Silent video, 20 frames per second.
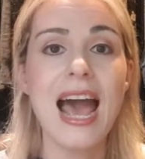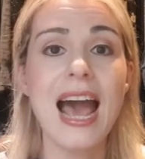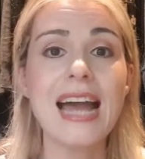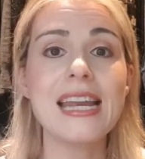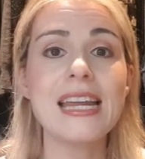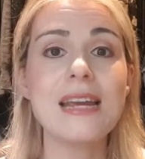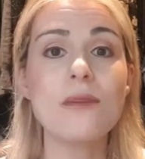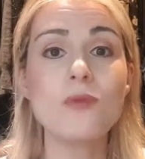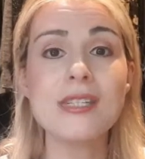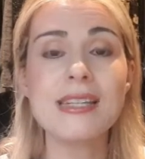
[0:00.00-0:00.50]

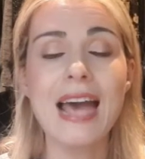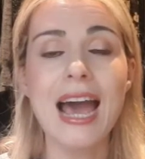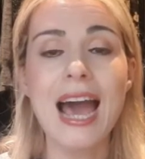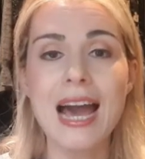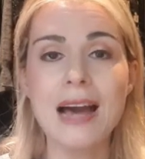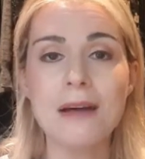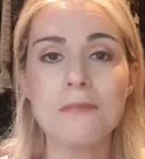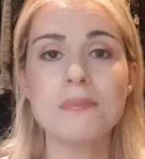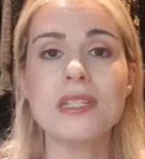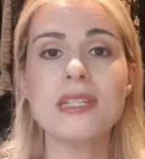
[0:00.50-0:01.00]
and it was
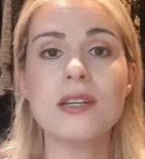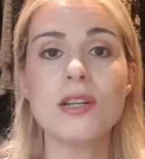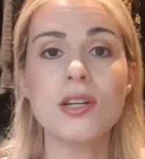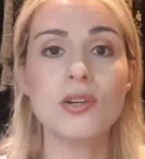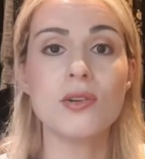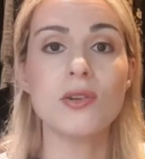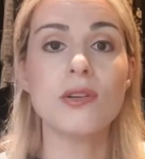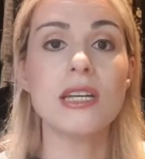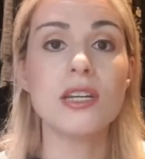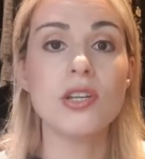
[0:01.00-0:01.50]

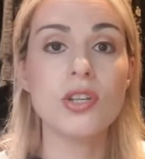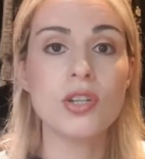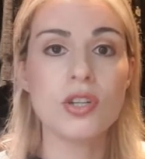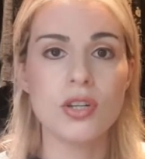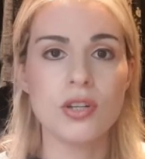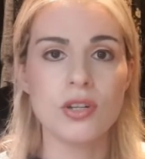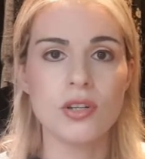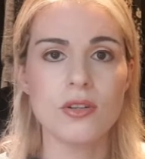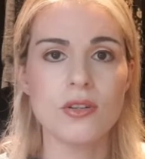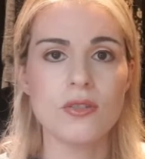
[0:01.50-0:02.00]
absolutely
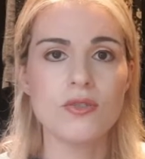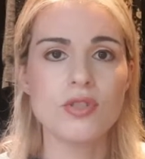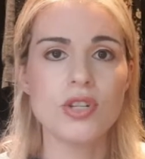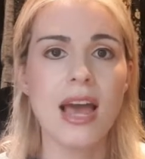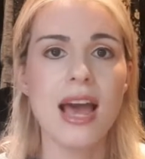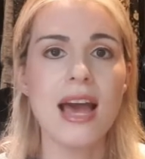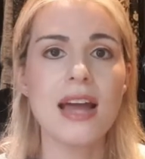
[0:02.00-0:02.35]
huge.